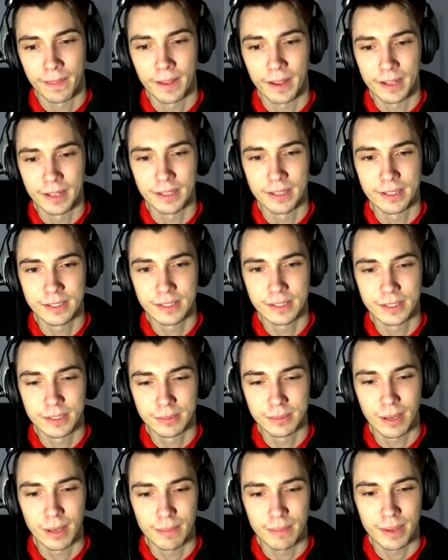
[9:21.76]
I need to
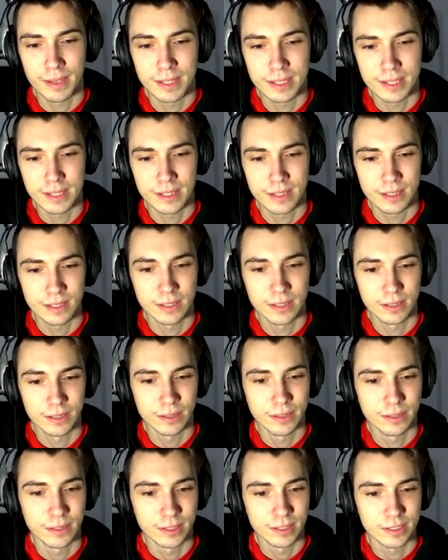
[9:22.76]
do my best
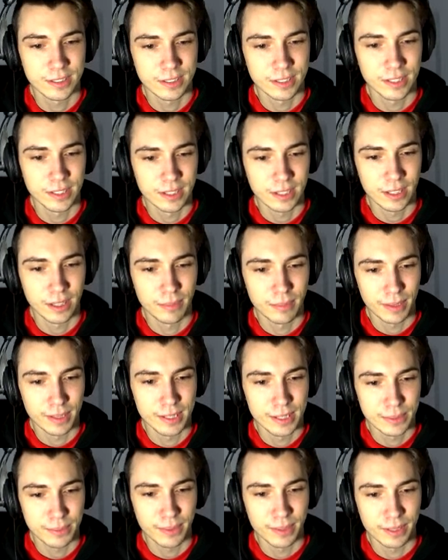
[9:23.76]
to nurture the club
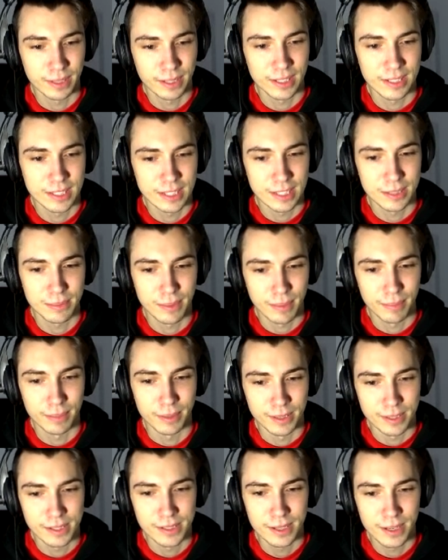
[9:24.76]
as well as its
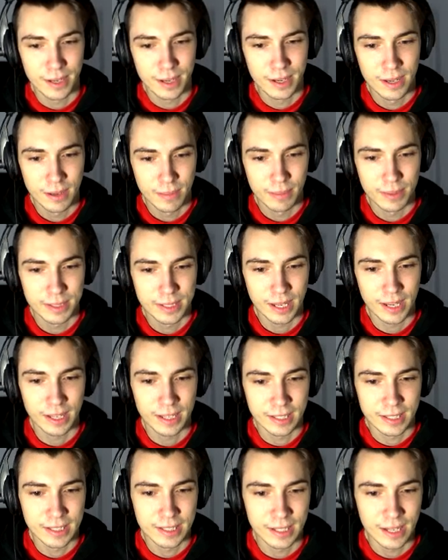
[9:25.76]
members.
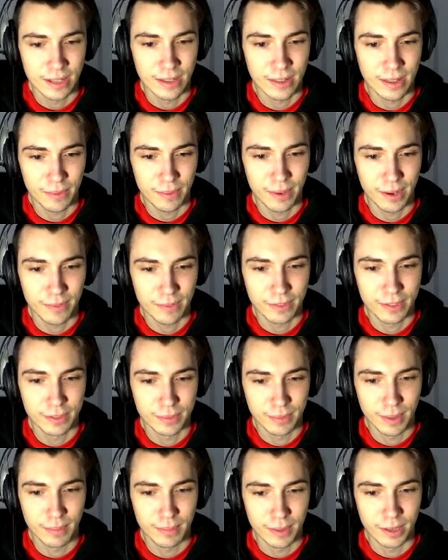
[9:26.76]
Besides, now that we have a
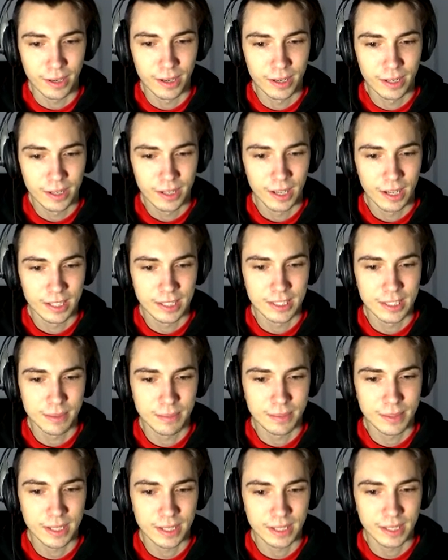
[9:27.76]
new member, it
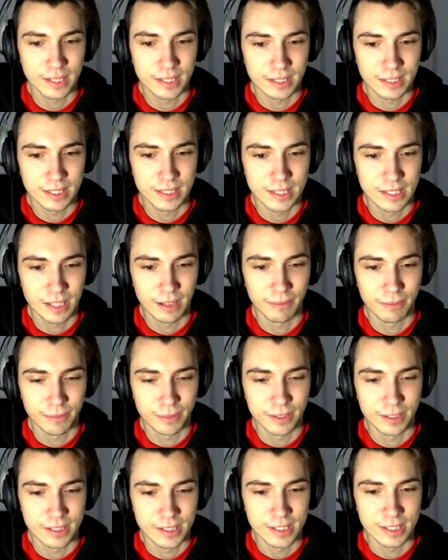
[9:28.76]
seems like a good step
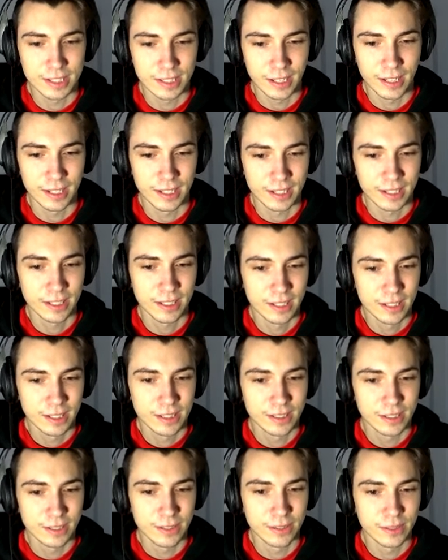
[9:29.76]
for us to take.
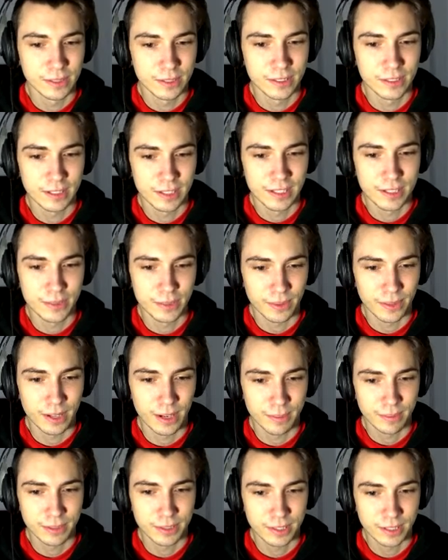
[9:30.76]
Do you agree as well,
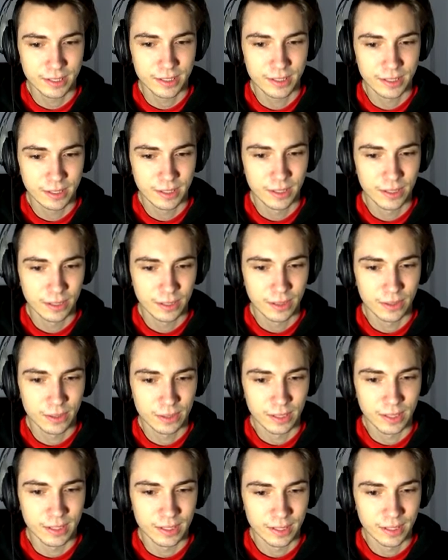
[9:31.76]
Cameron-chan?
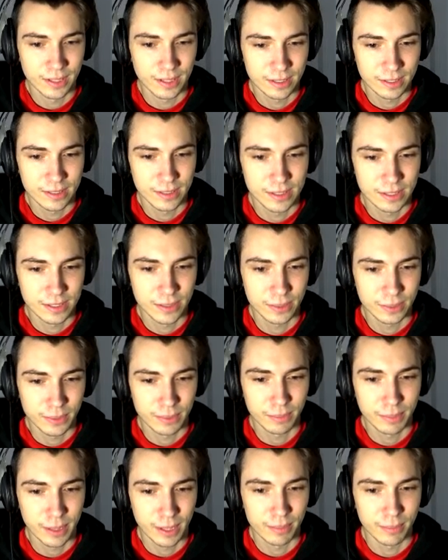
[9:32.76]
Hold on, there's still
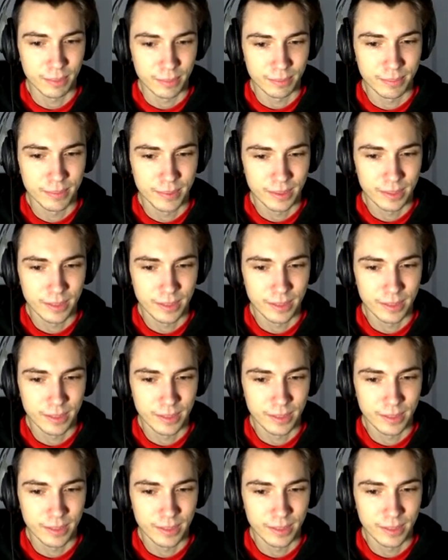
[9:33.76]
one problem.